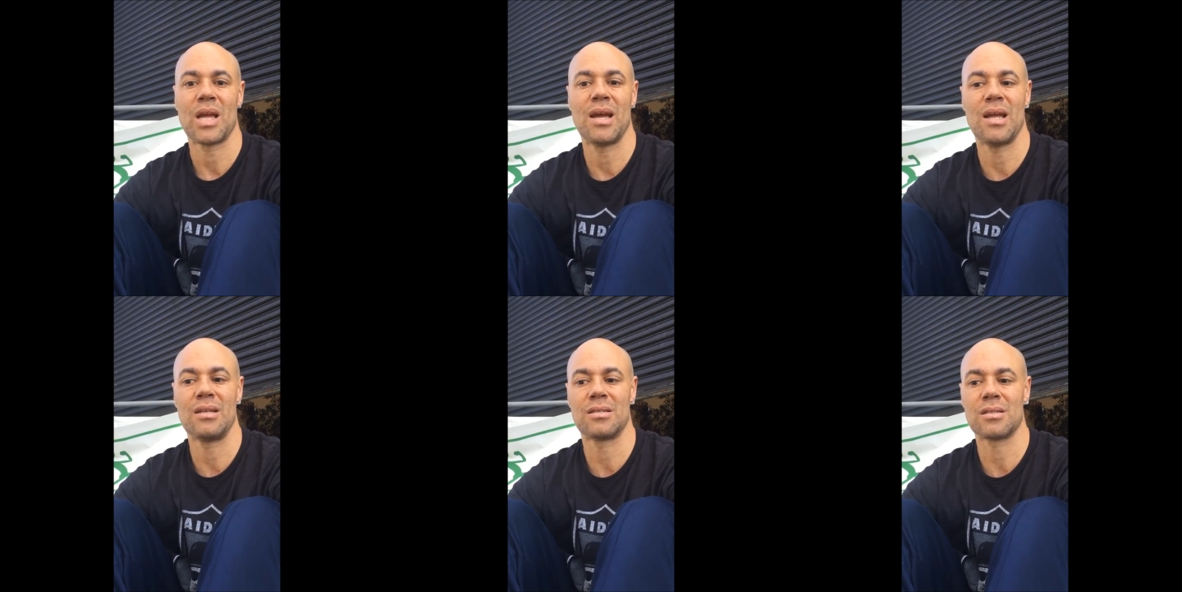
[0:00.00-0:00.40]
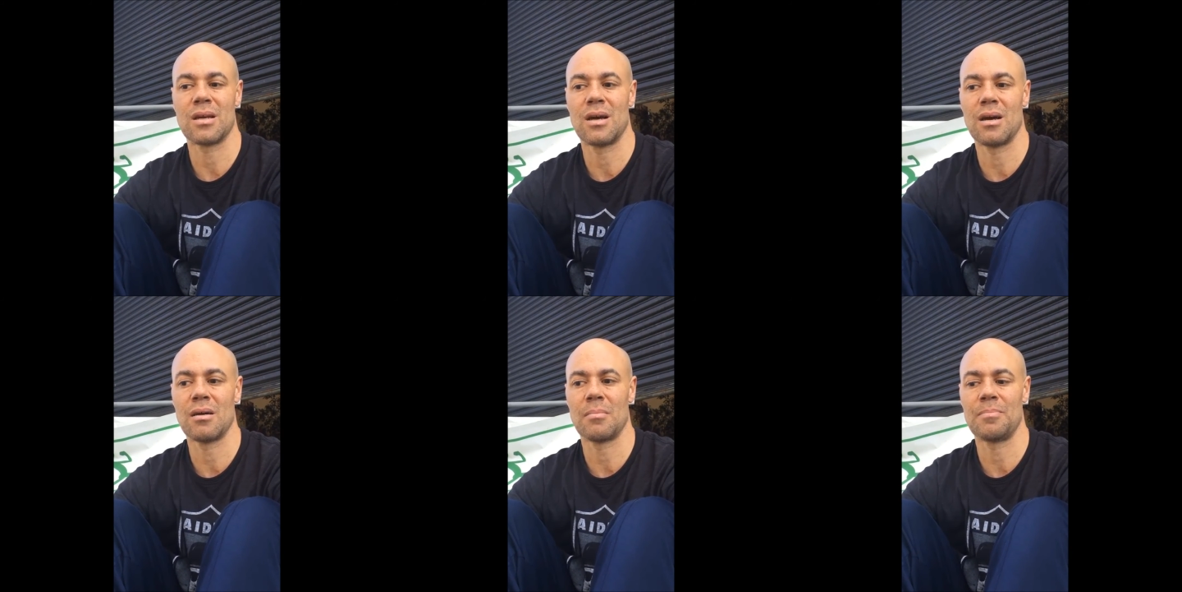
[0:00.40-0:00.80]
And
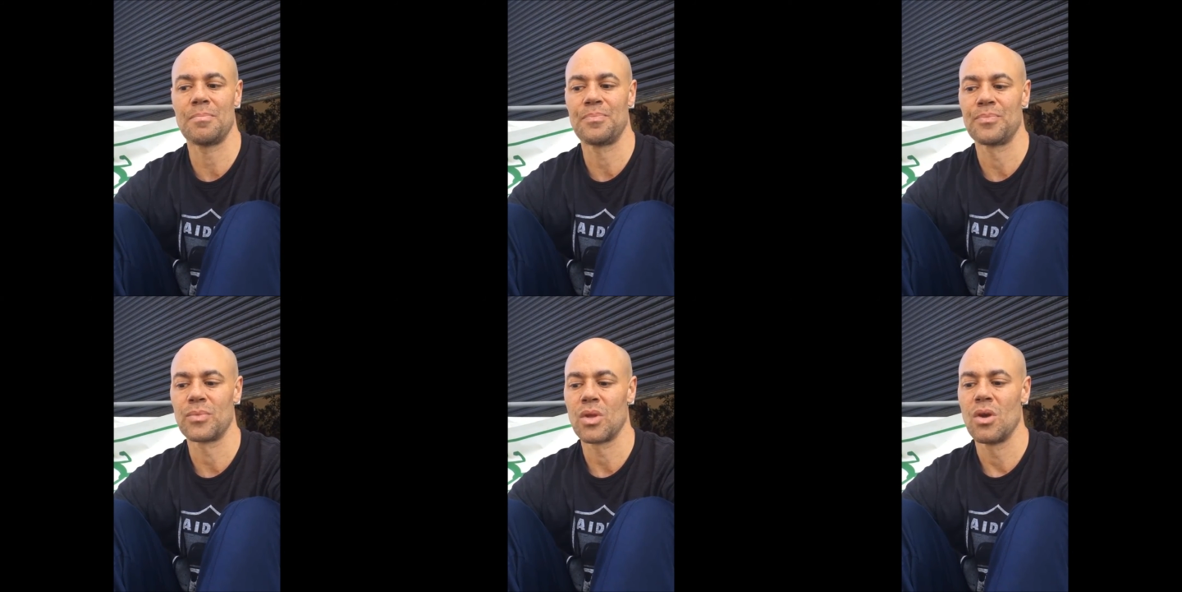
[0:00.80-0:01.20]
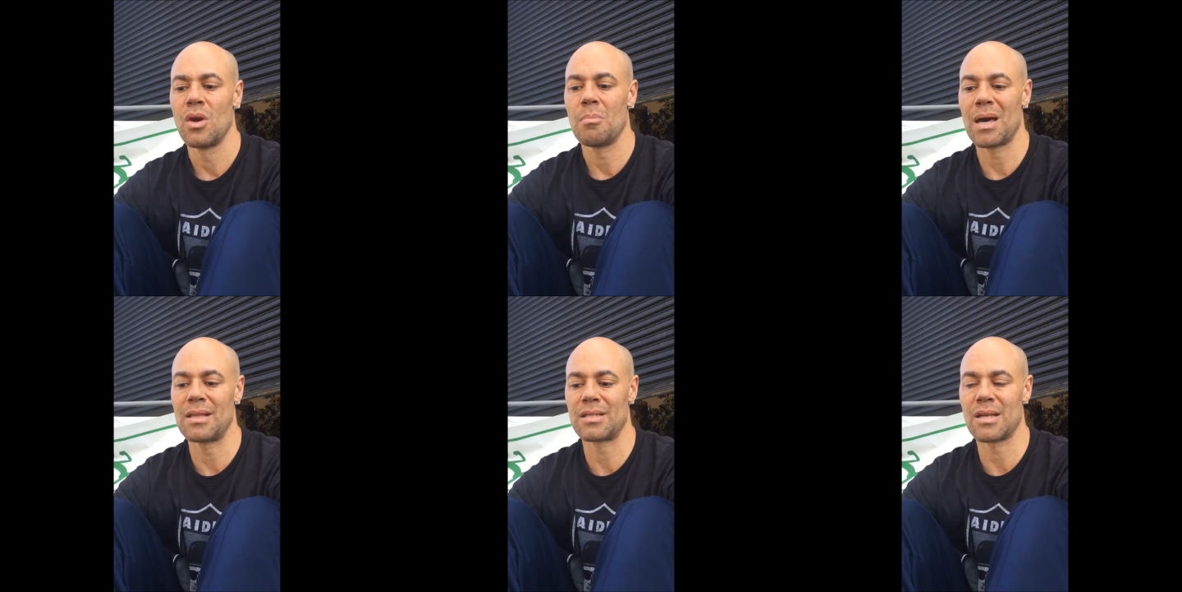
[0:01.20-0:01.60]

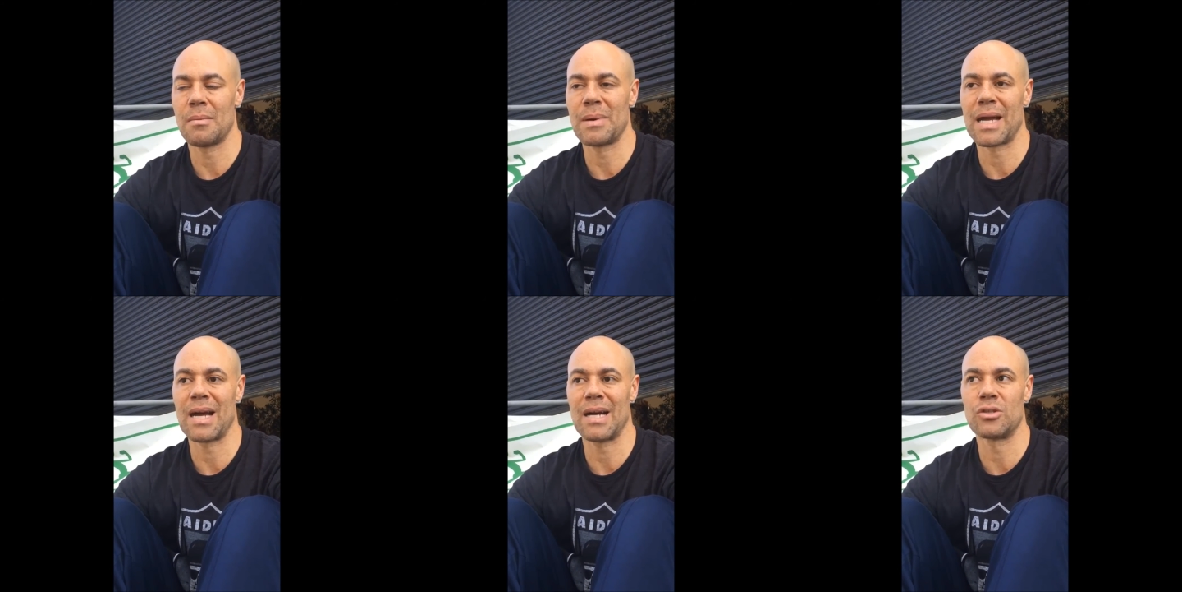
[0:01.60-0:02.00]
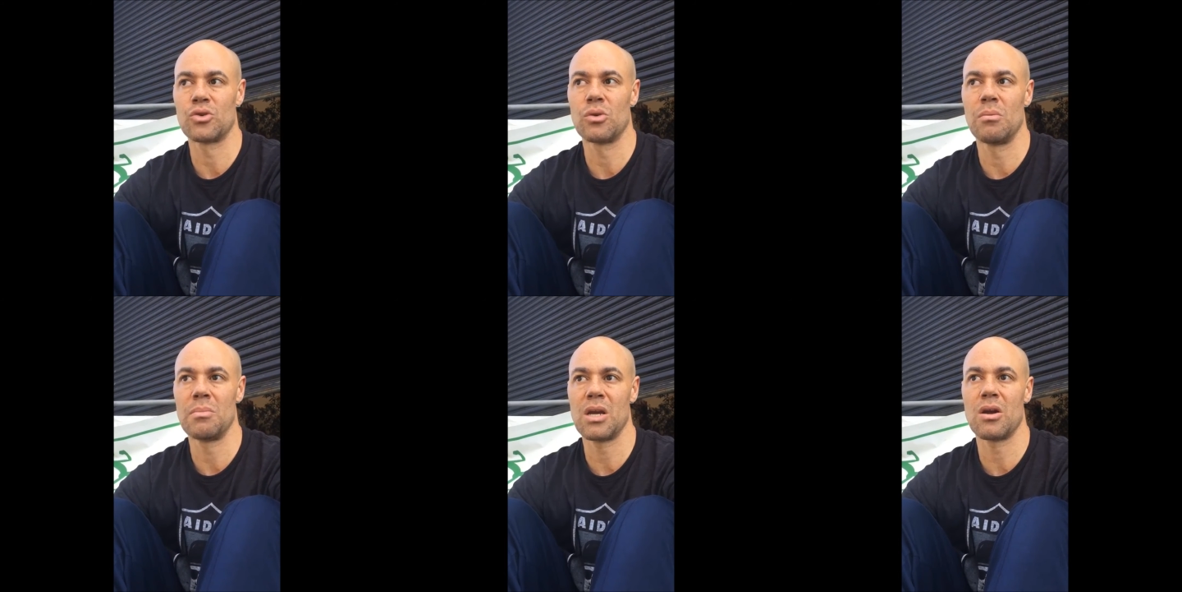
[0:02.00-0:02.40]
by the time I got
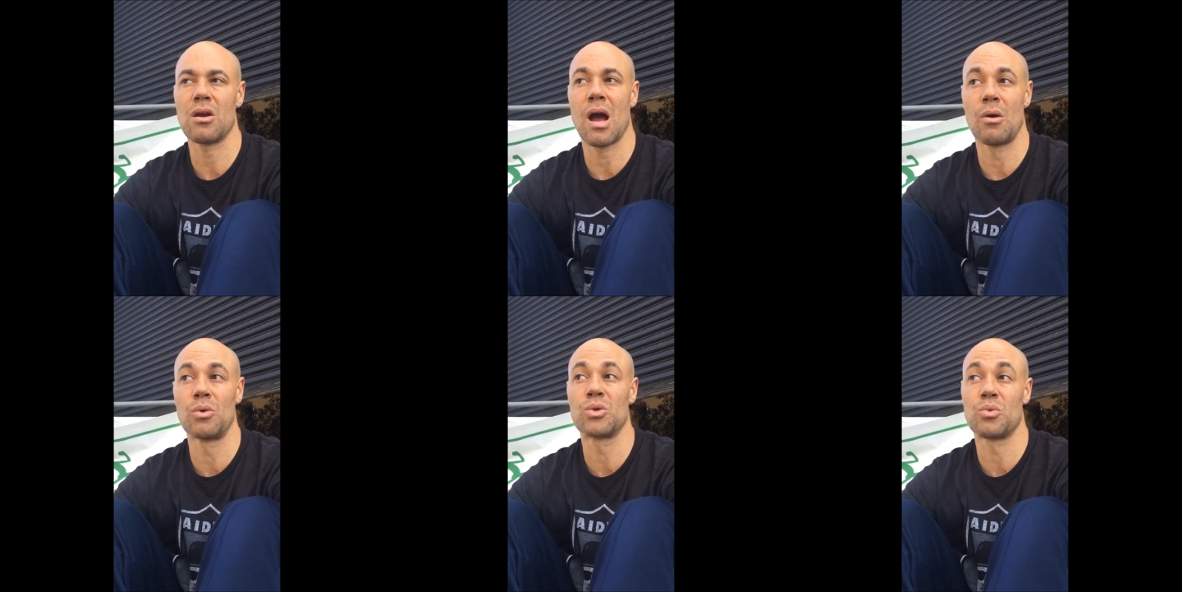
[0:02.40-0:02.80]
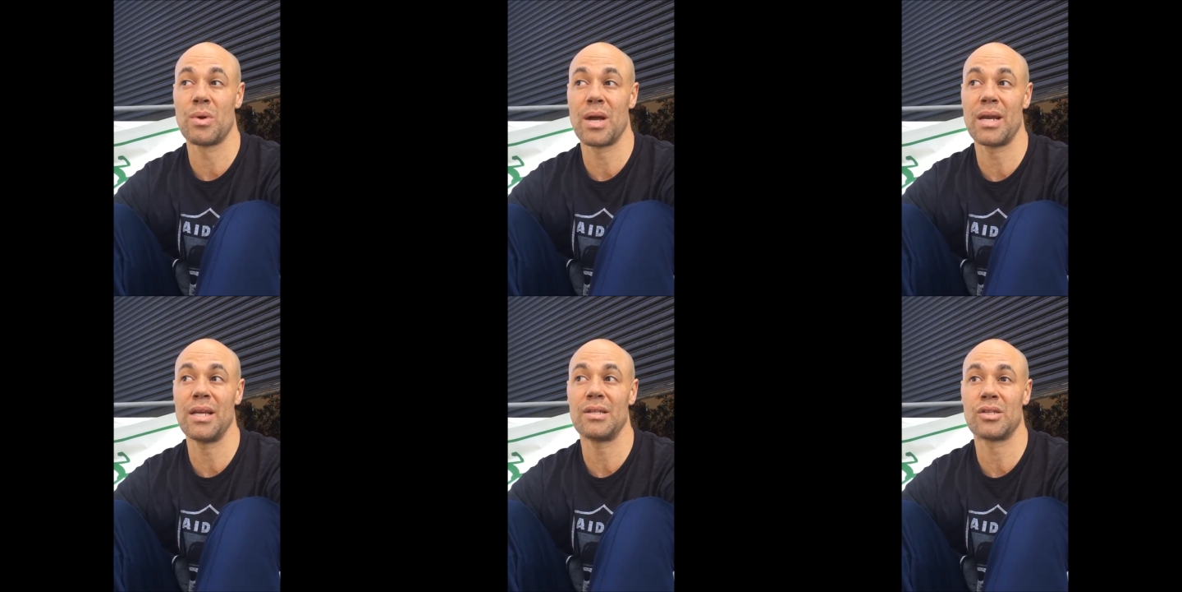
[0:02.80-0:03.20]
to Amir, I was
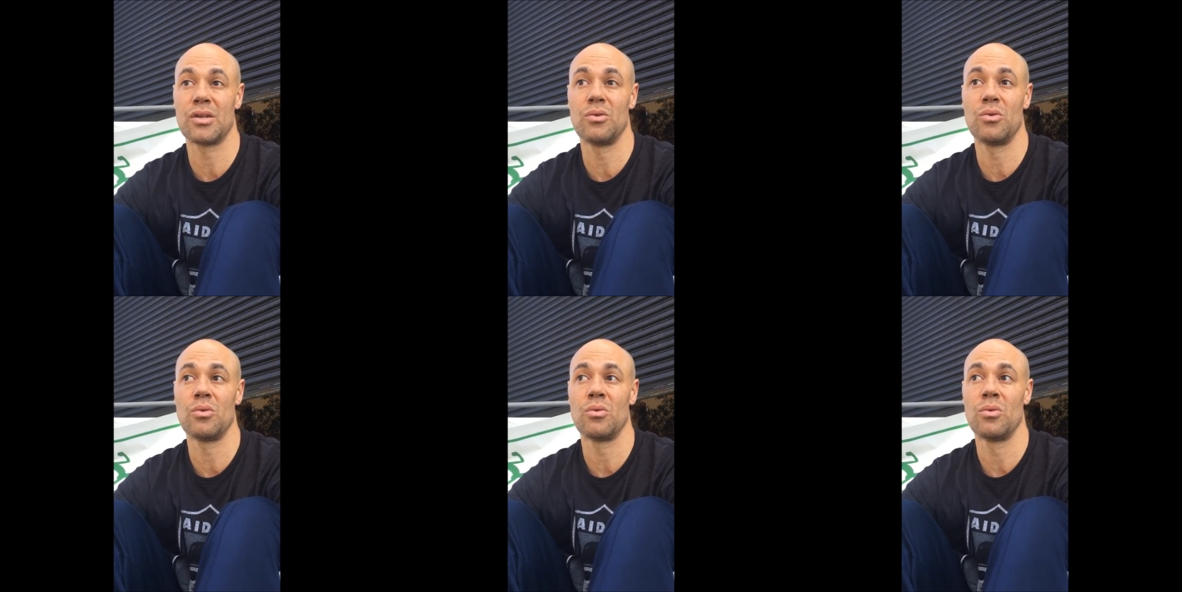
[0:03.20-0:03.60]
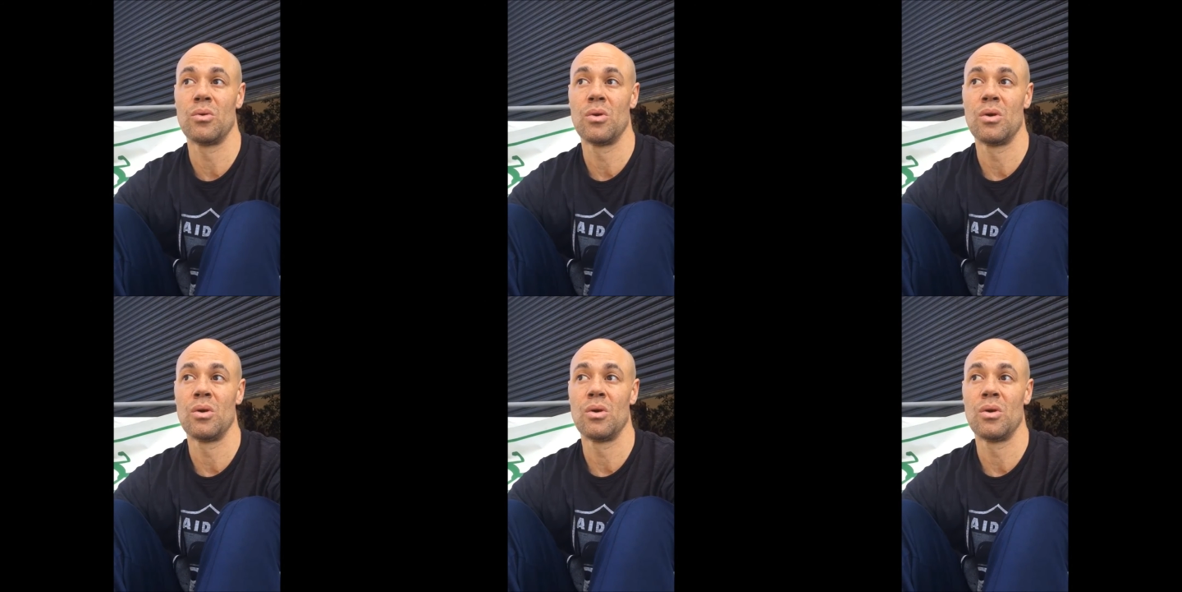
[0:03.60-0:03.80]
ready to,